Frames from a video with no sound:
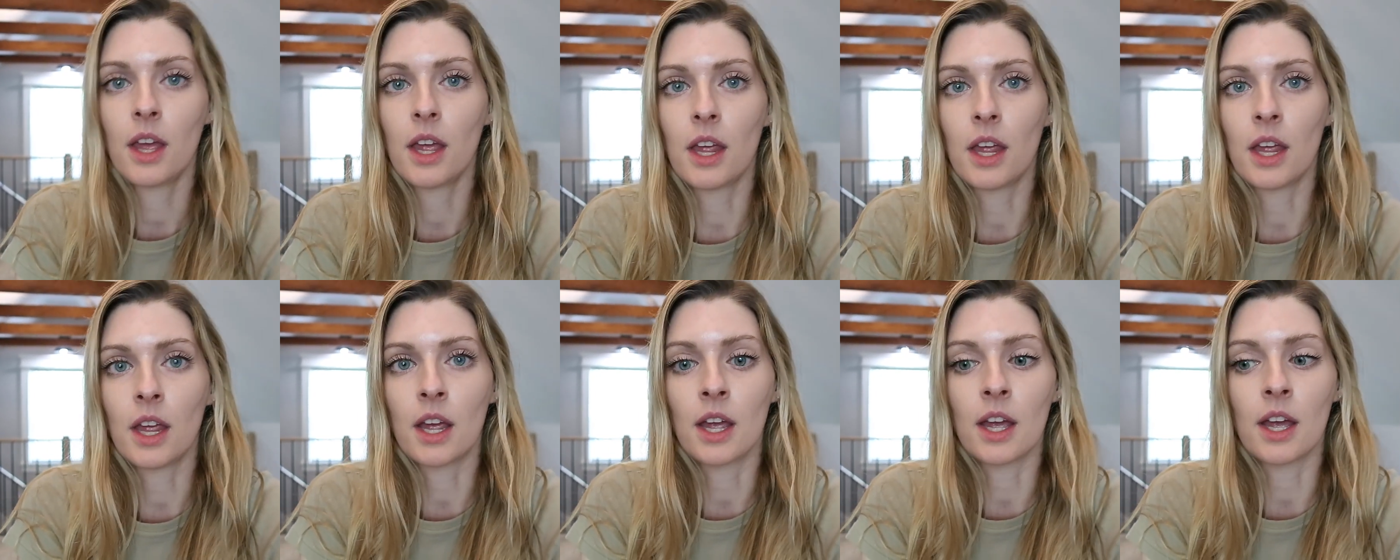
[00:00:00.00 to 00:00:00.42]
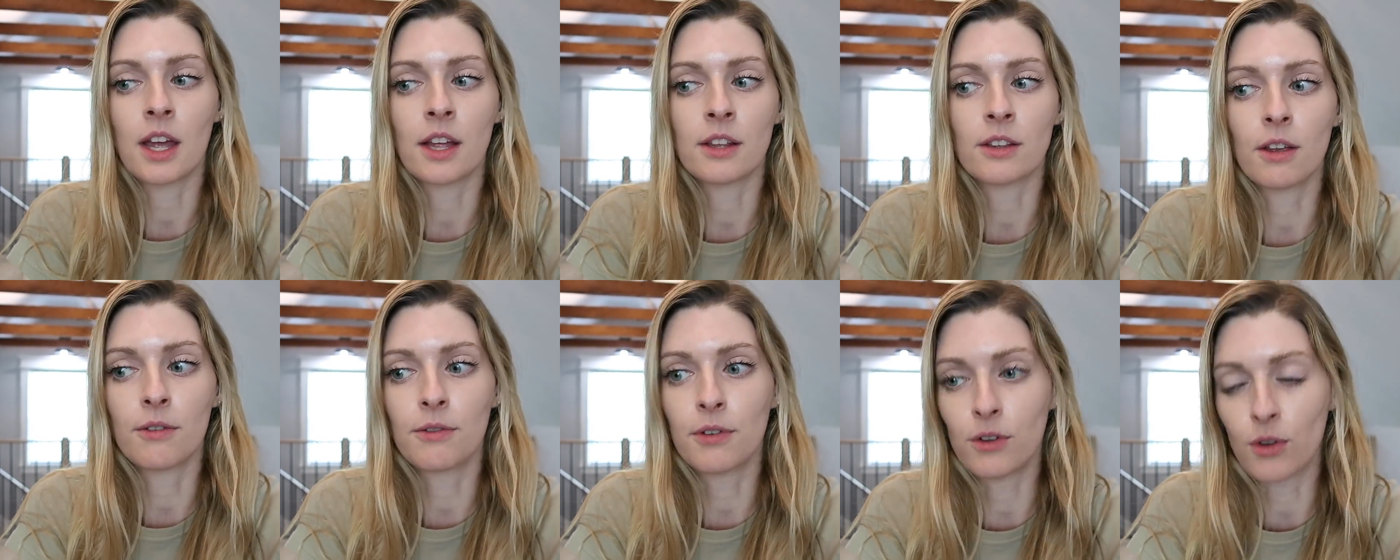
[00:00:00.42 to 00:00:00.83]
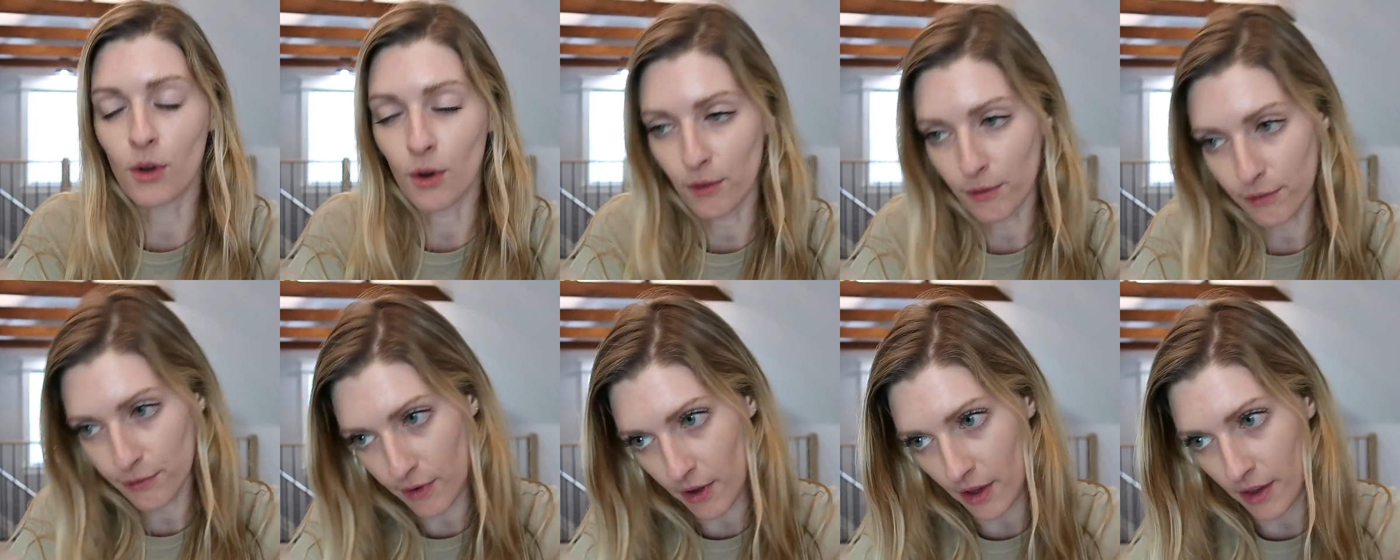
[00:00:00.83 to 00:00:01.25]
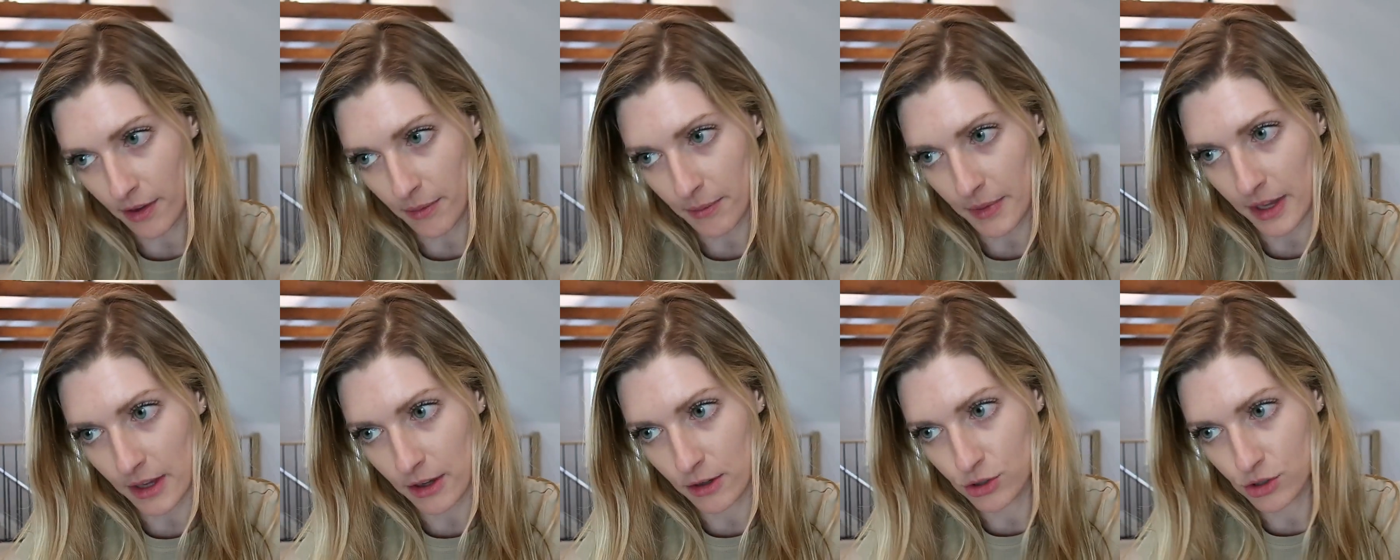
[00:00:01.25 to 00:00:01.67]
And if you don't follow
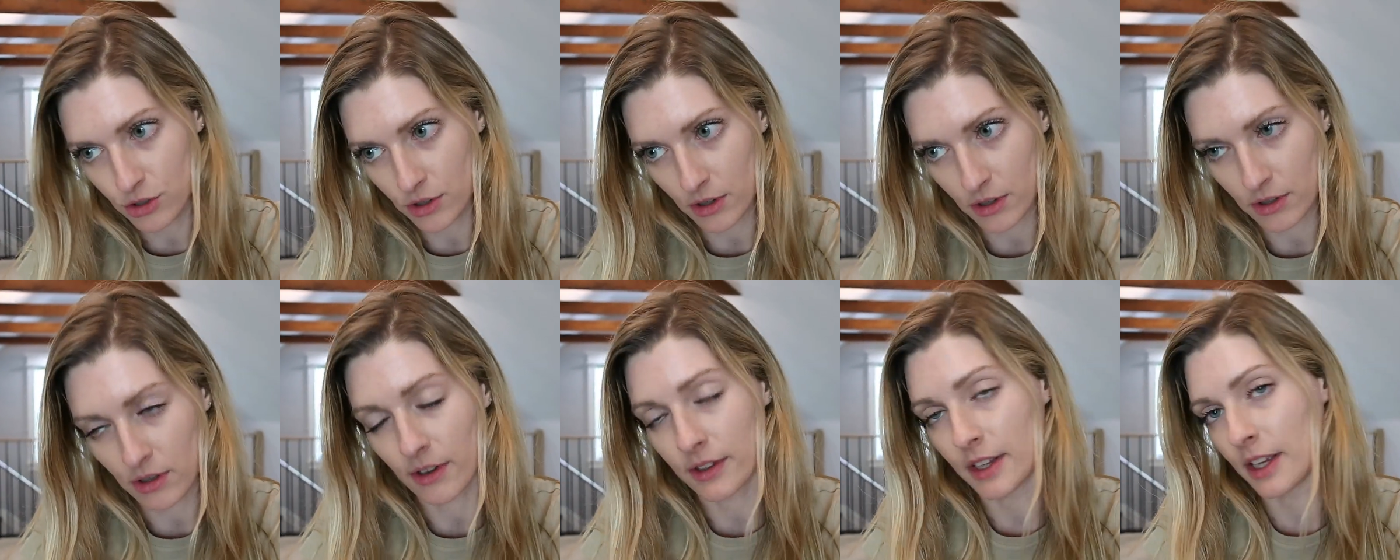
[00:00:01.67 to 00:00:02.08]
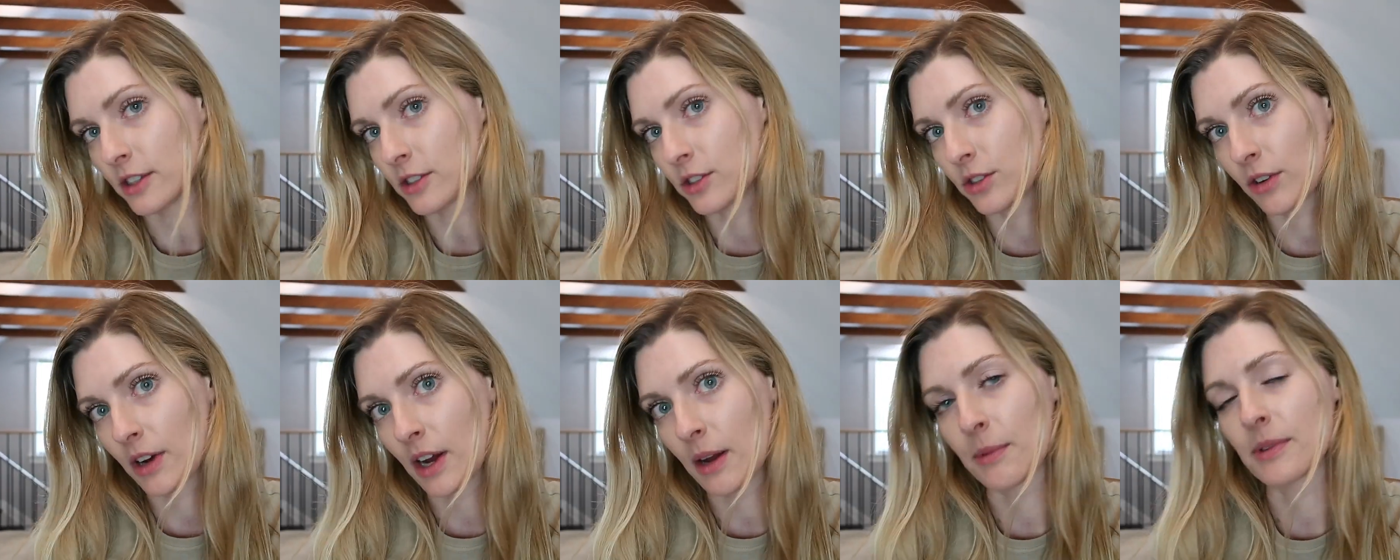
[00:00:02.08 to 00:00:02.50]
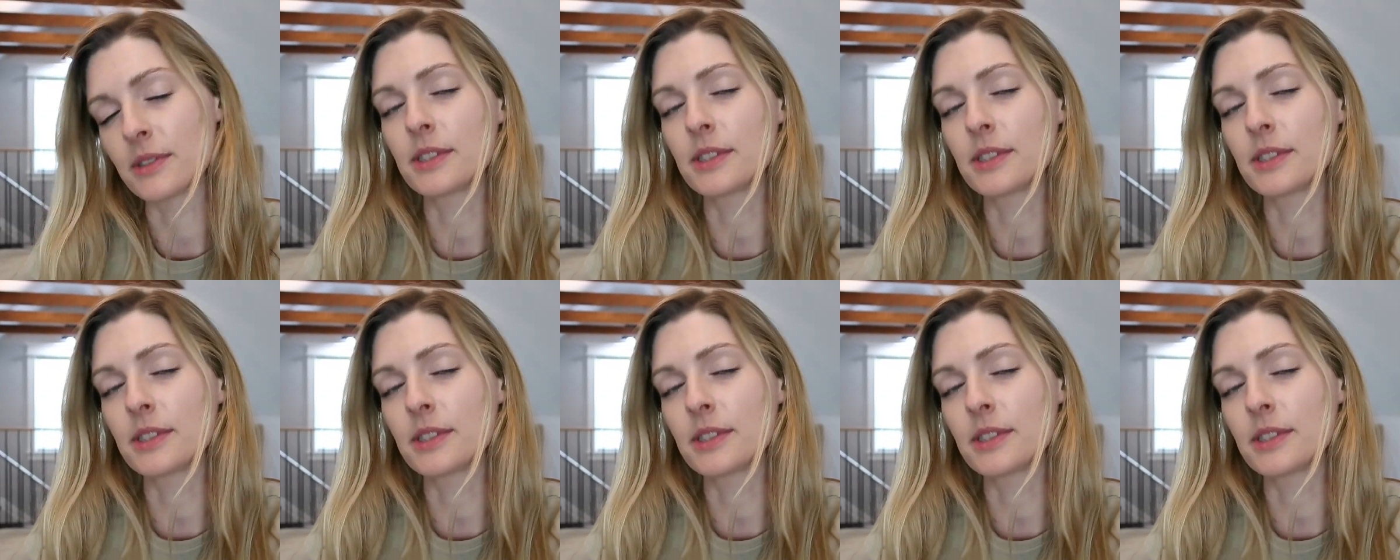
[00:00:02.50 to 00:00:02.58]
me, you should on Instagram.